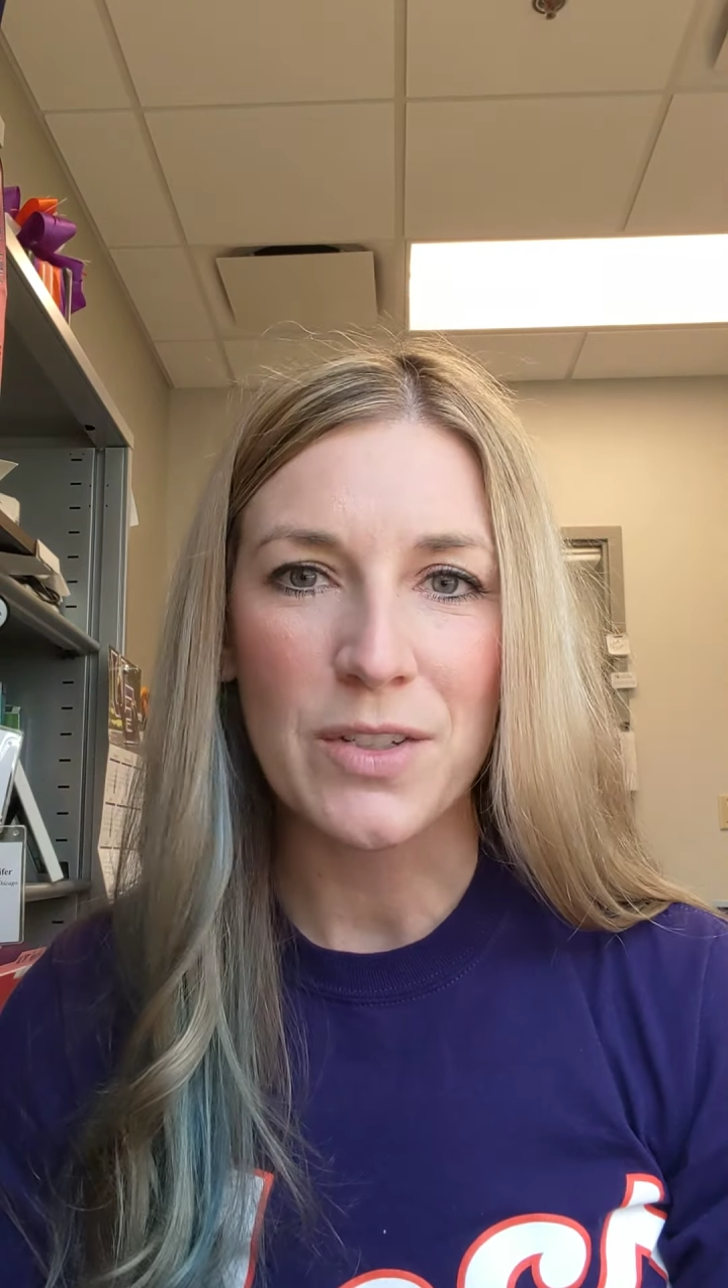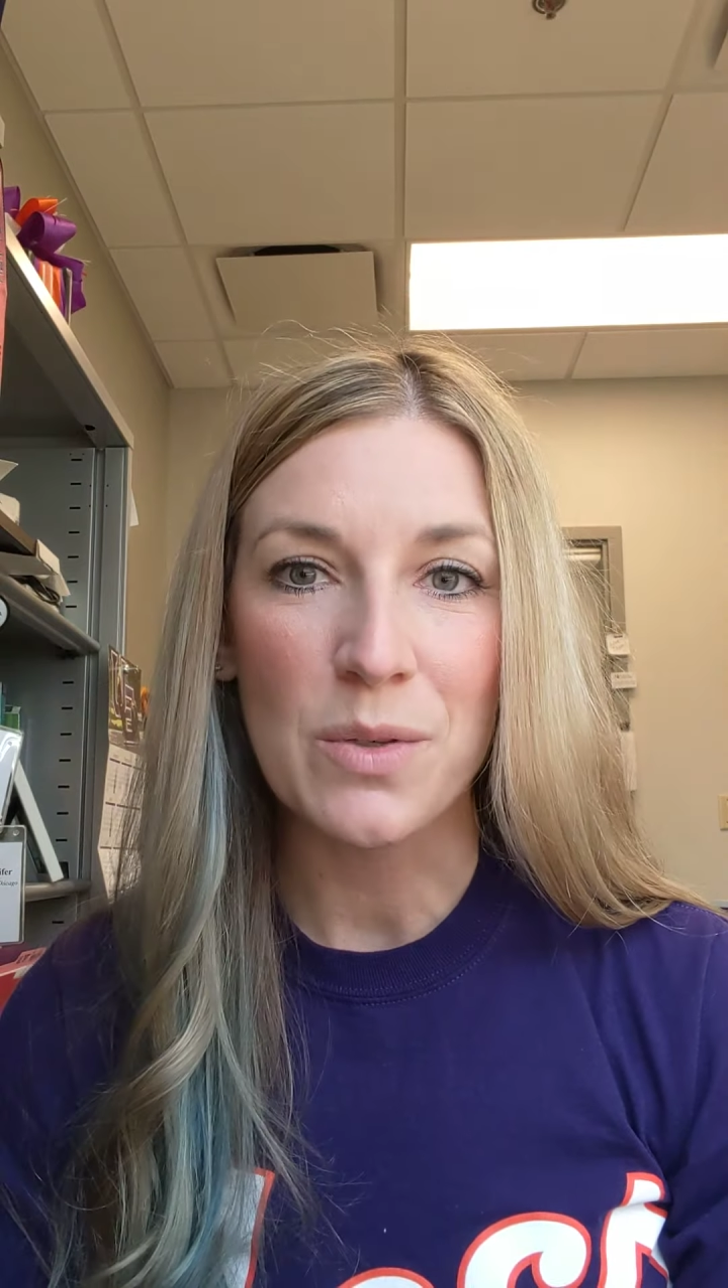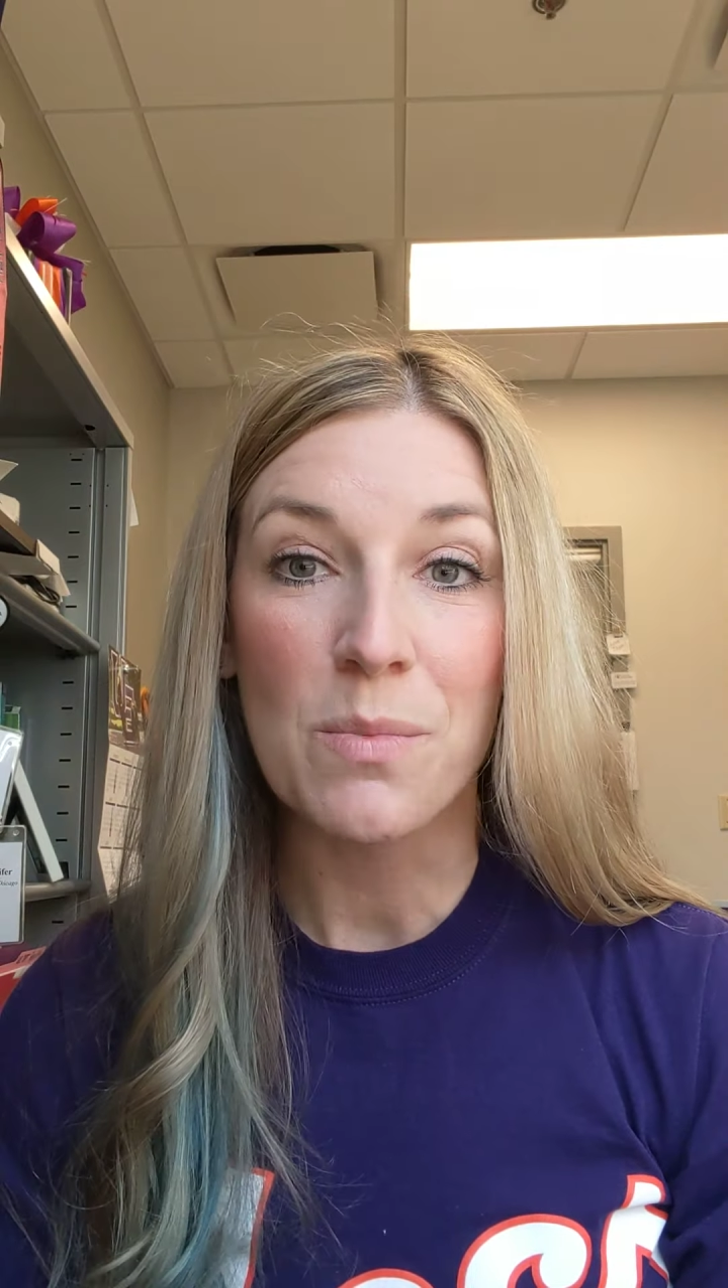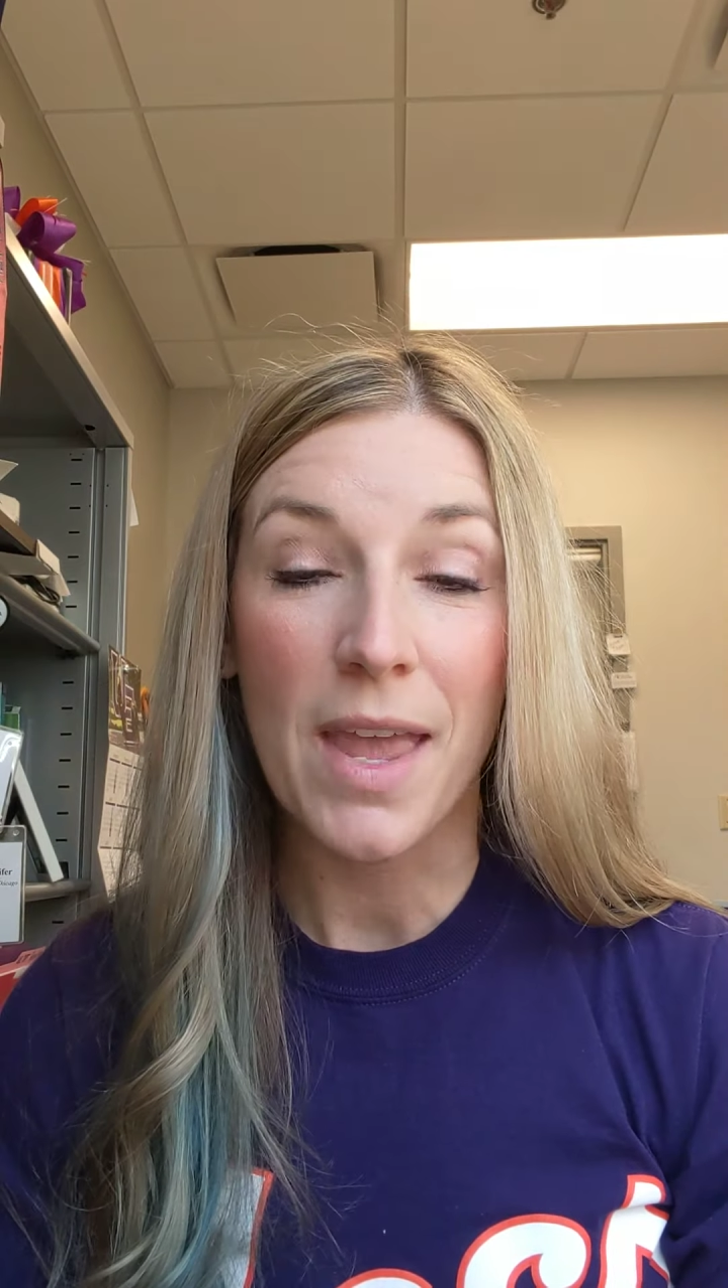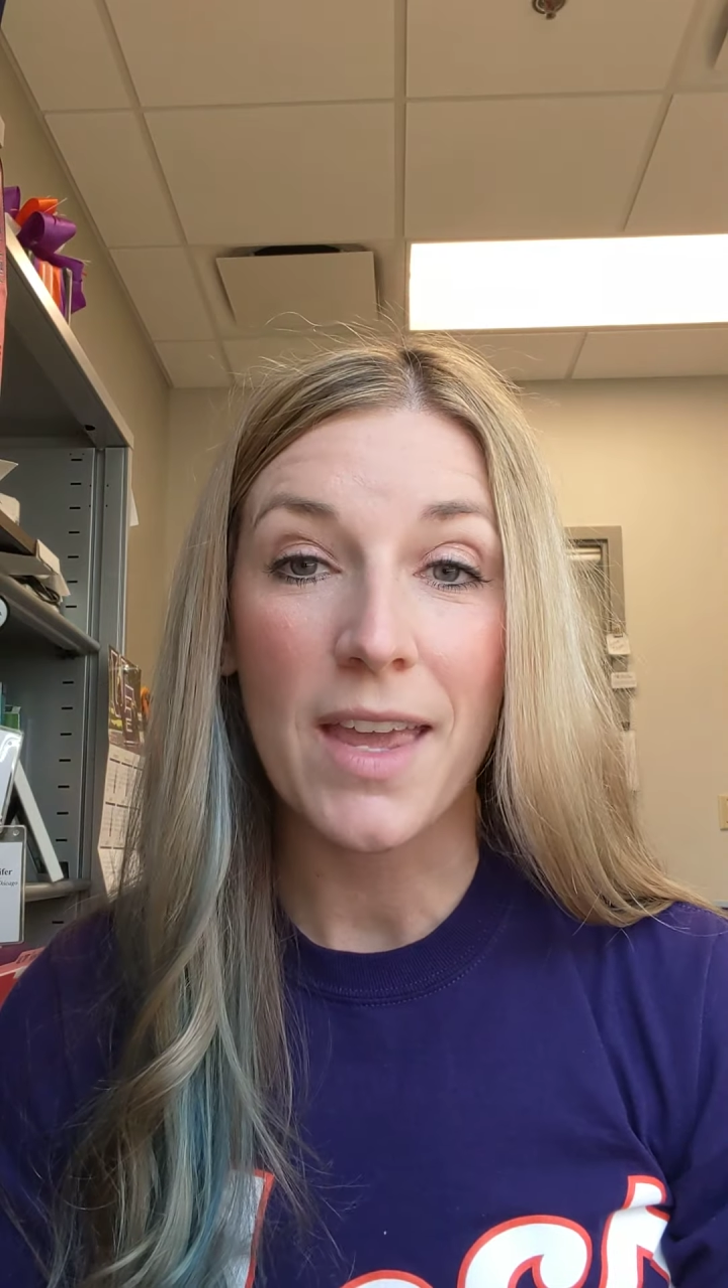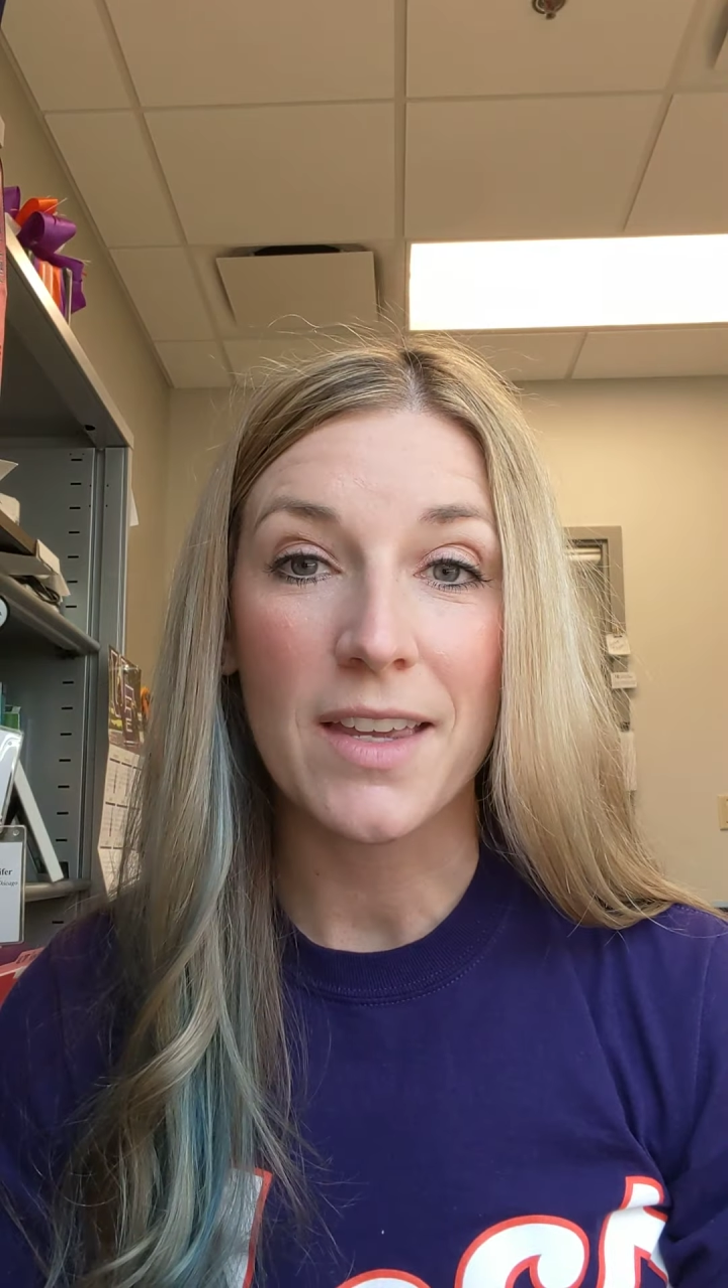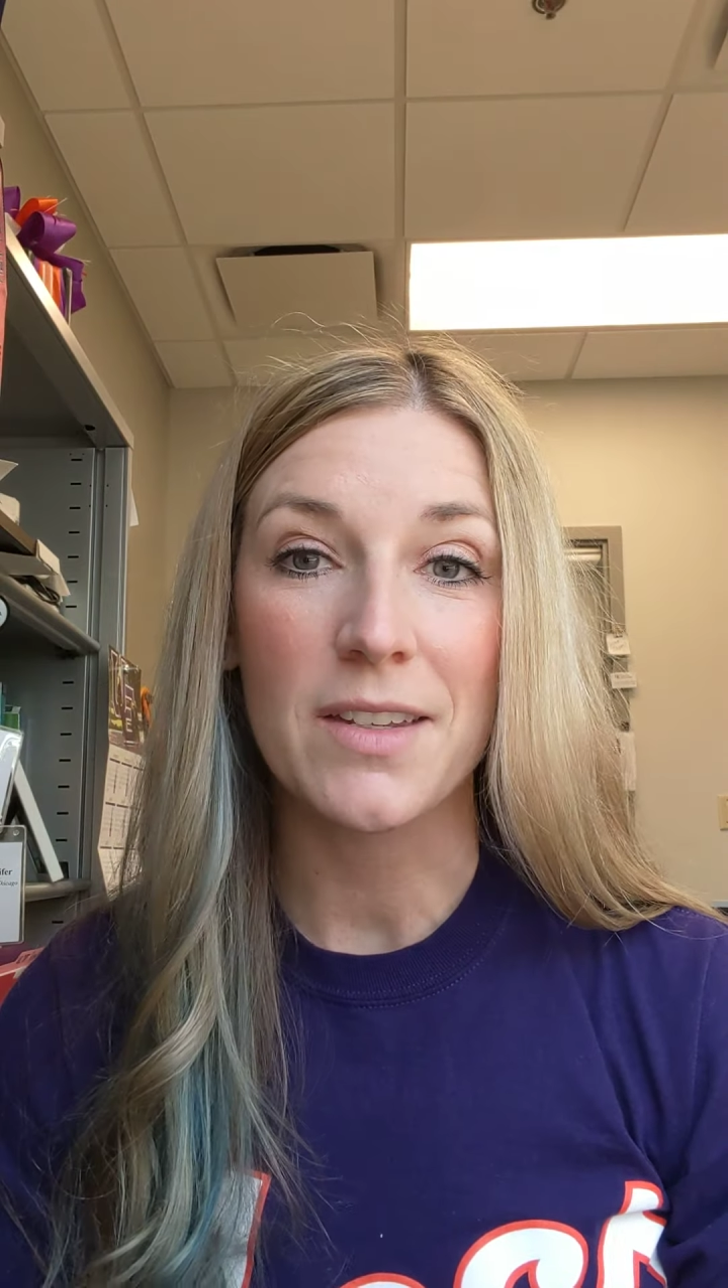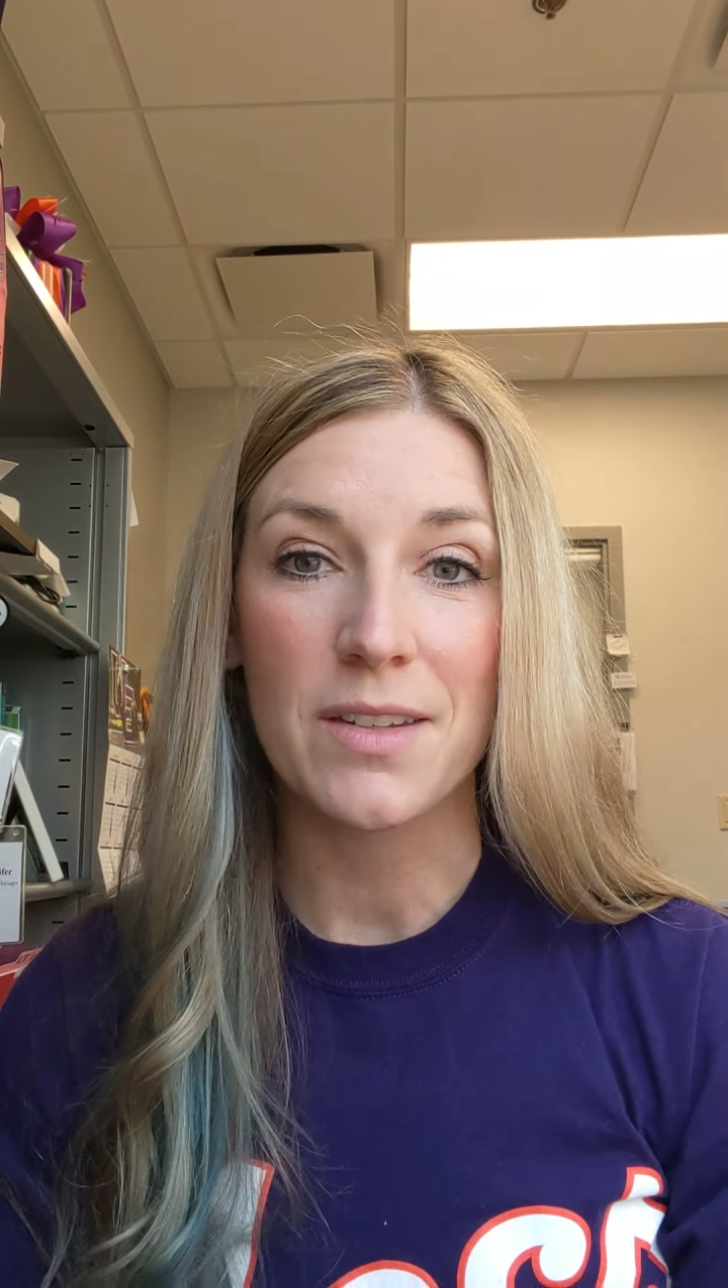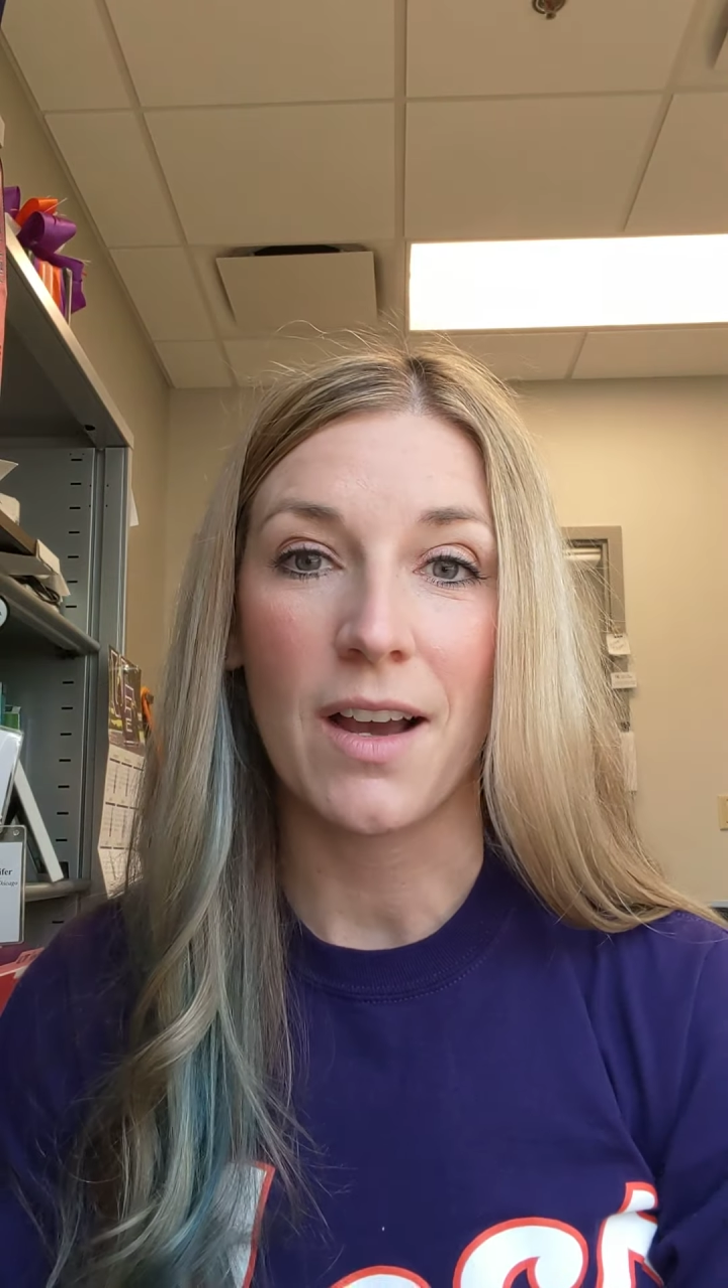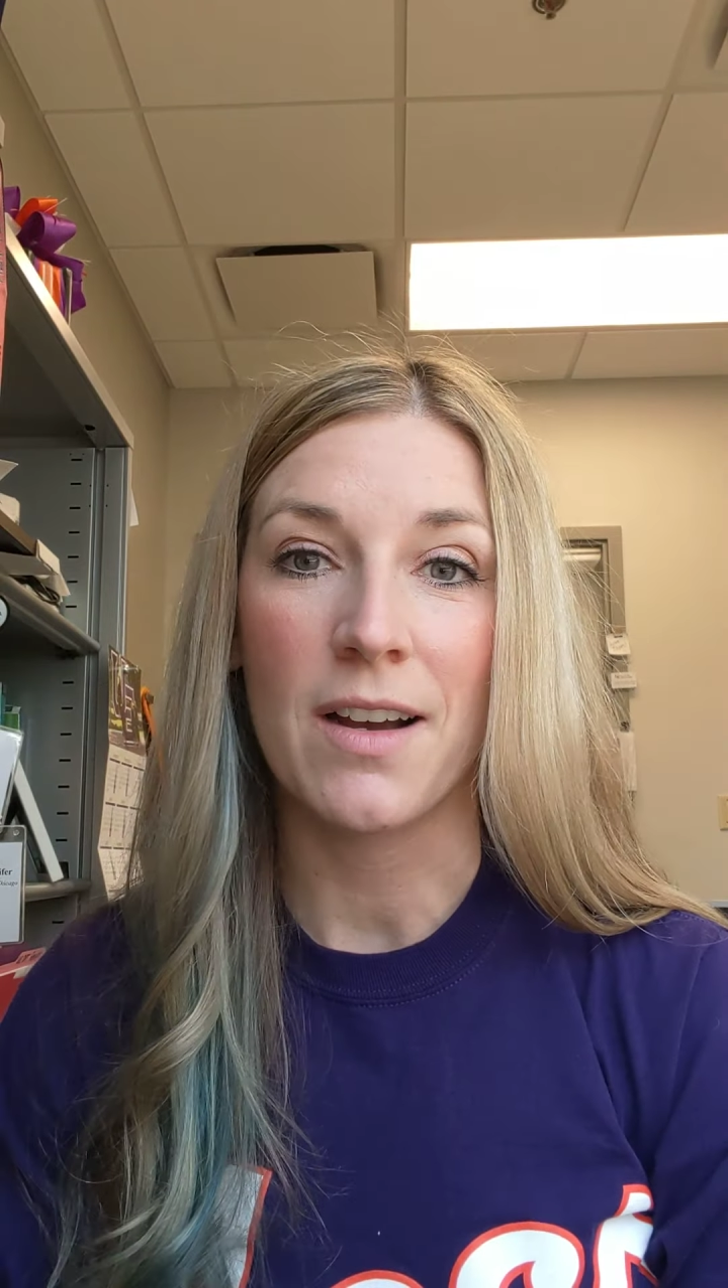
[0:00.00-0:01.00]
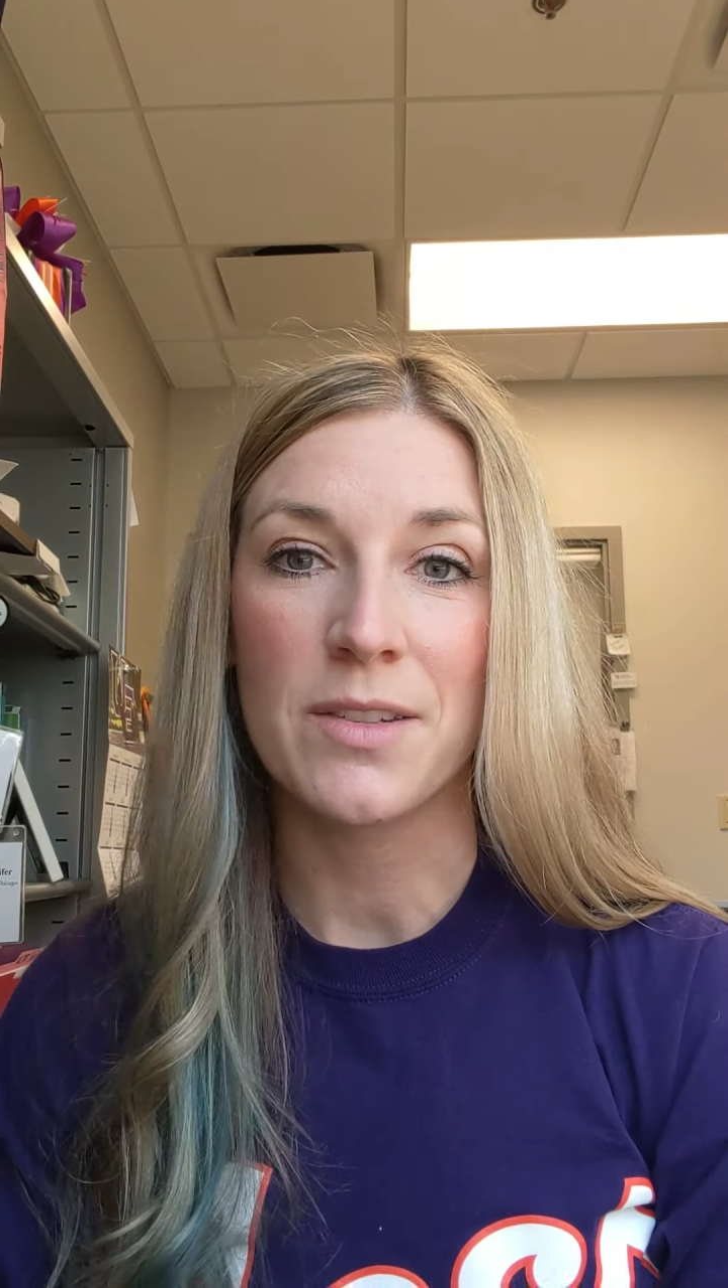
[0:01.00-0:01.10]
to make